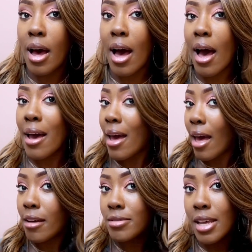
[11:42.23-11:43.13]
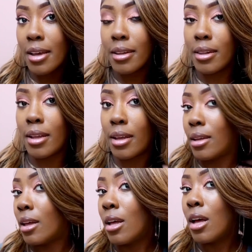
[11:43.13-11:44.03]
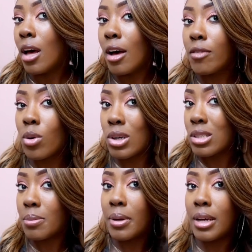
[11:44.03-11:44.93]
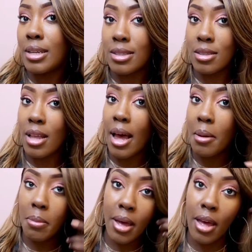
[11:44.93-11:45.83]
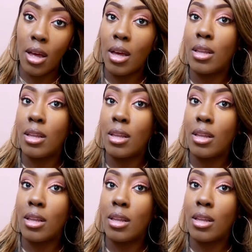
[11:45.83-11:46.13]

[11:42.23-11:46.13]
I have tangling, of course, but it's not bad.